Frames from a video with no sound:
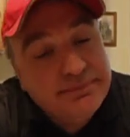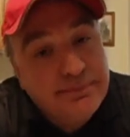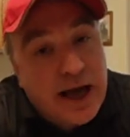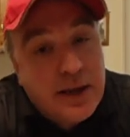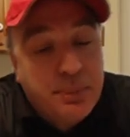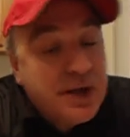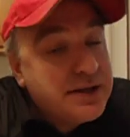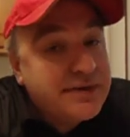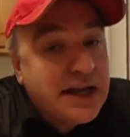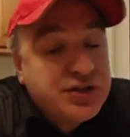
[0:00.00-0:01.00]
My
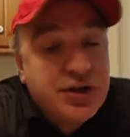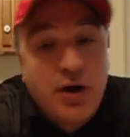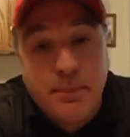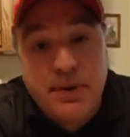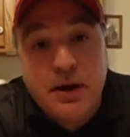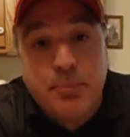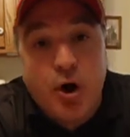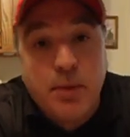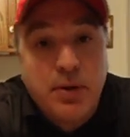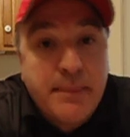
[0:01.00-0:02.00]
opinion, that should not be a
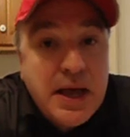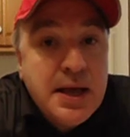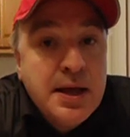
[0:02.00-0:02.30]
problem.